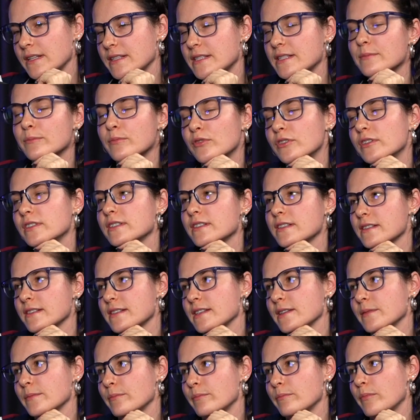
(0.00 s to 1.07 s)
It's important to
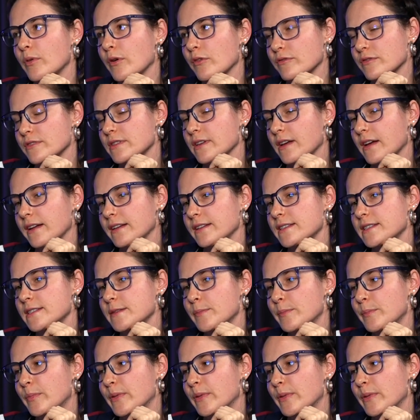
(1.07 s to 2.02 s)
see both sides,